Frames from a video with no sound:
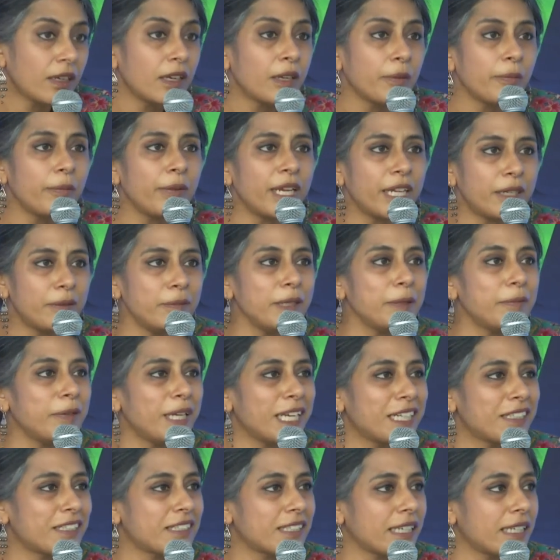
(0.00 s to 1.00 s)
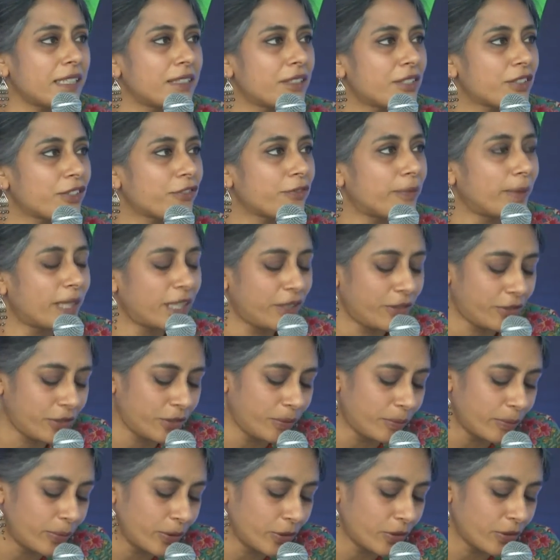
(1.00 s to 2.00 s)
made me make sense of my
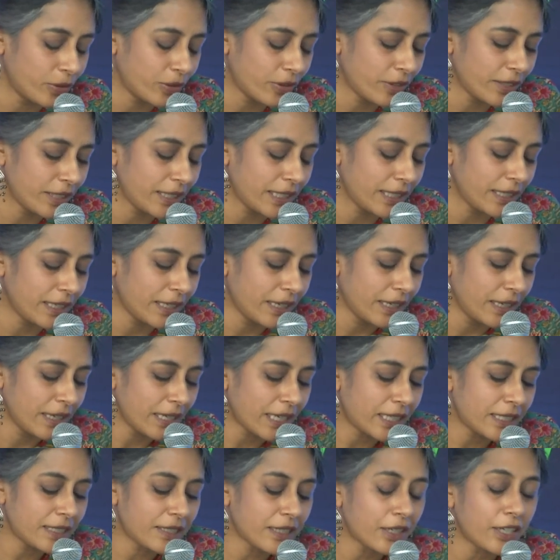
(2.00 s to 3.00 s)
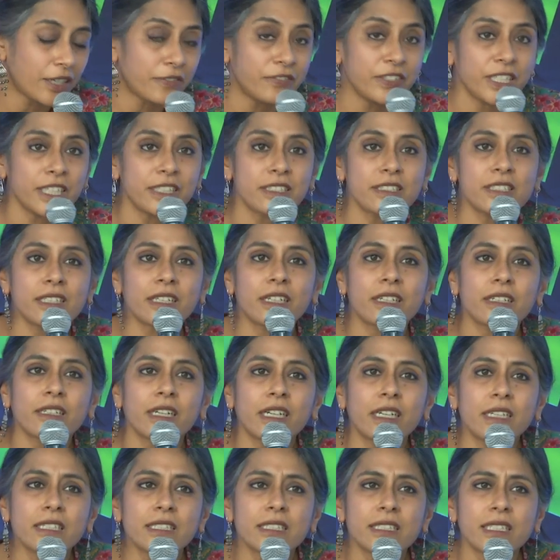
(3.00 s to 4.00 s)
own book and Javier
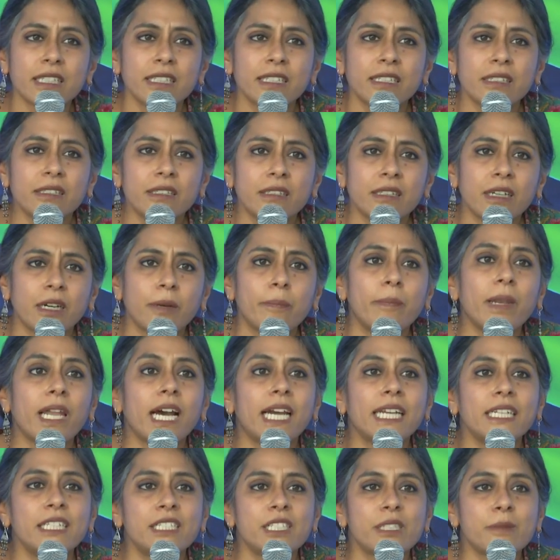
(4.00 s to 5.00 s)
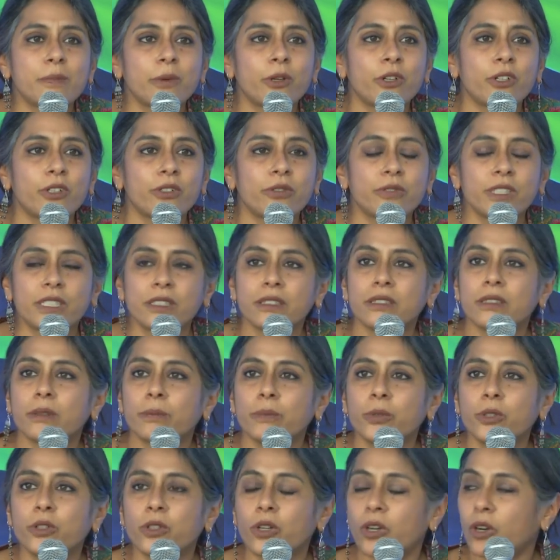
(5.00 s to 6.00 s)
Cercas, in A Blind Spot, which is a
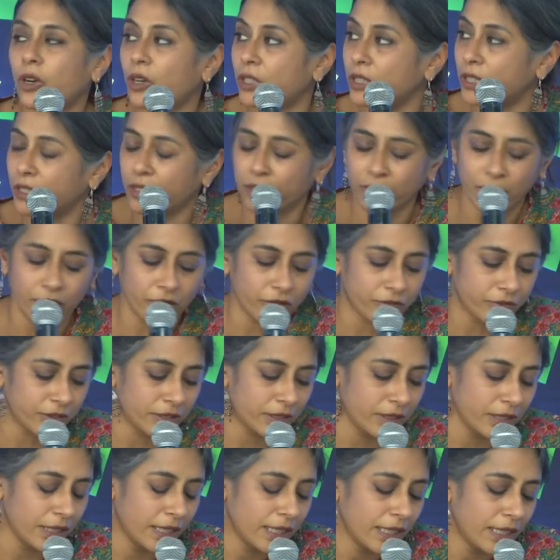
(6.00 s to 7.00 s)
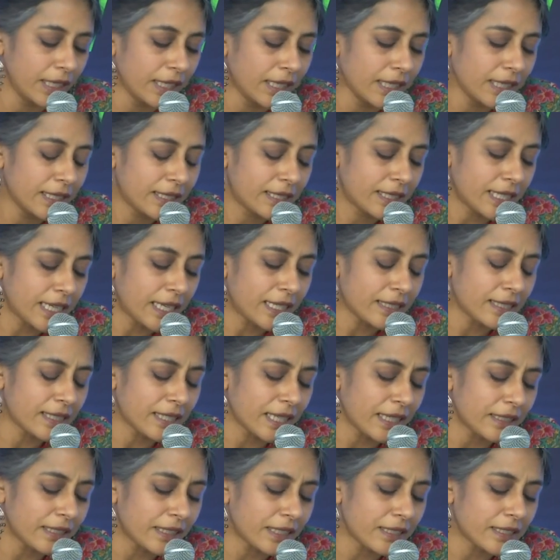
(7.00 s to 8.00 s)
book on the novel, says
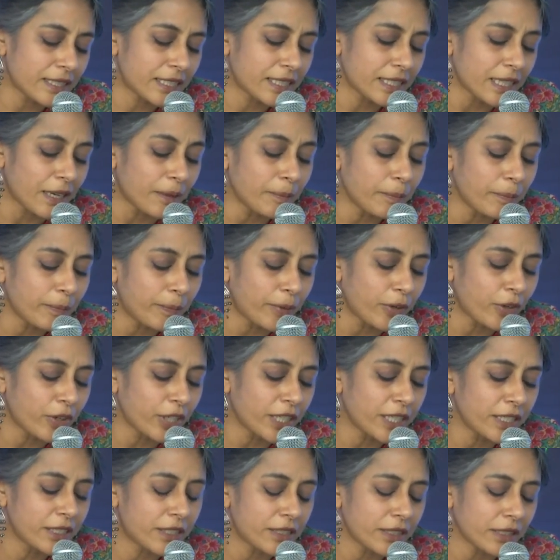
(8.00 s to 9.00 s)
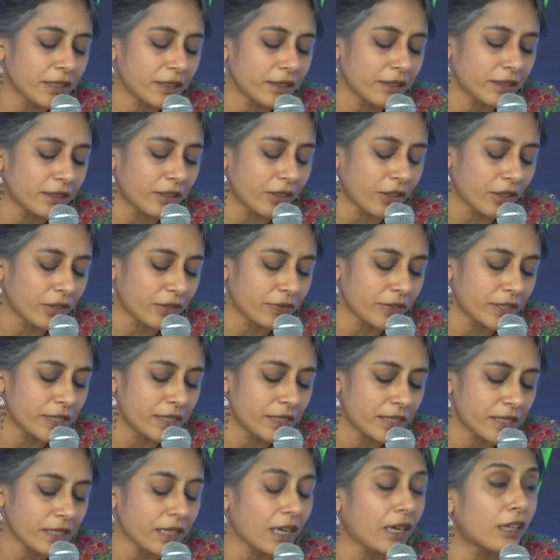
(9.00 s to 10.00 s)
that at some point in the
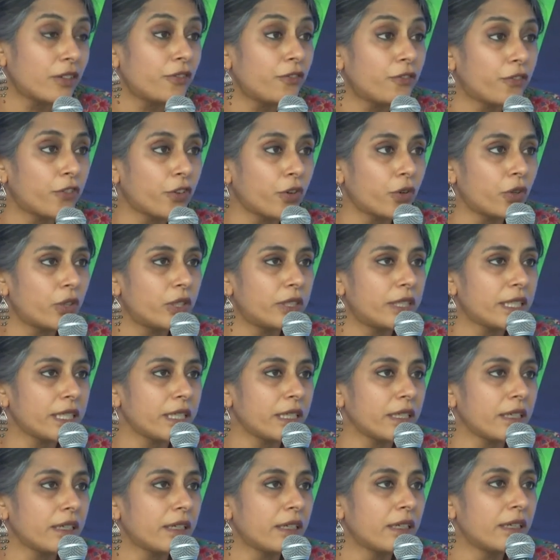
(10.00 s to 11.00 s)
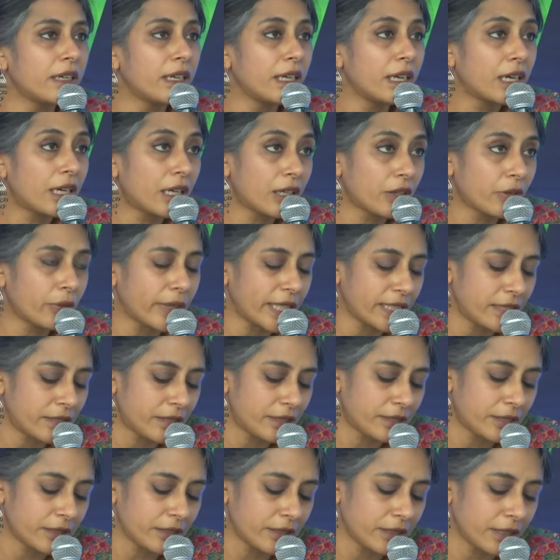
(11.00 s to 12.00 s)
novel's unfolding, a
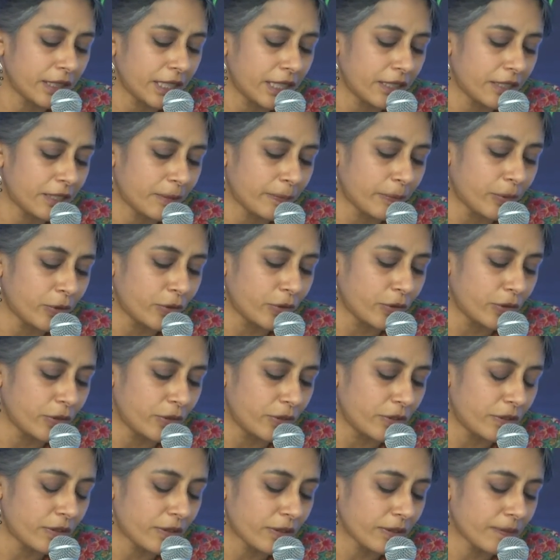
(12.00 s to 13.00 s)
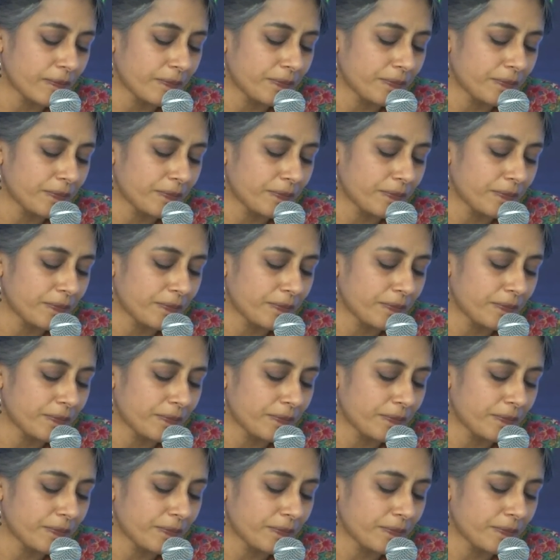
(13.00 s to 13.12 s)
question is posed.